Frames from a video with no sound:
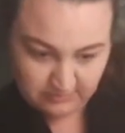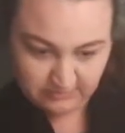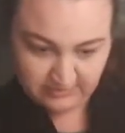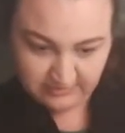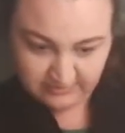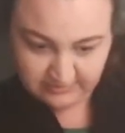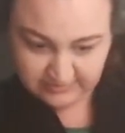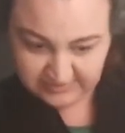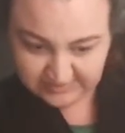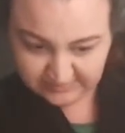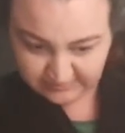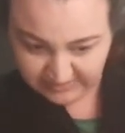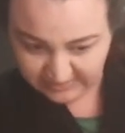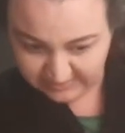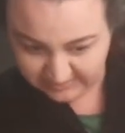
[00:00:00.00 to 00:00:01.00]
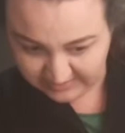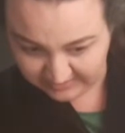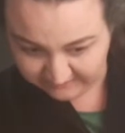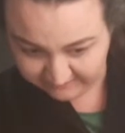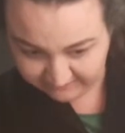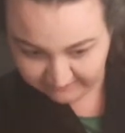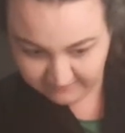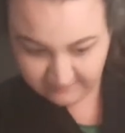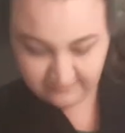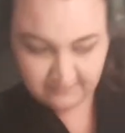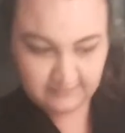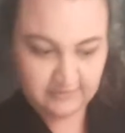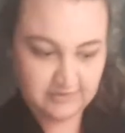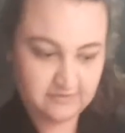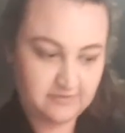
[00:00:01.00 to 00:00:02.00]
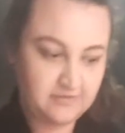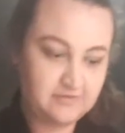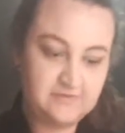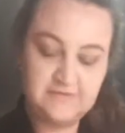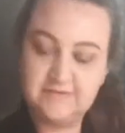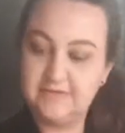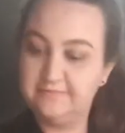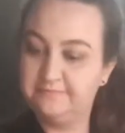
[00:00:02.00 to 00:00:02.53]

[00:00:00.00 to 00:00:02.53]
lost me a leaf. There it is.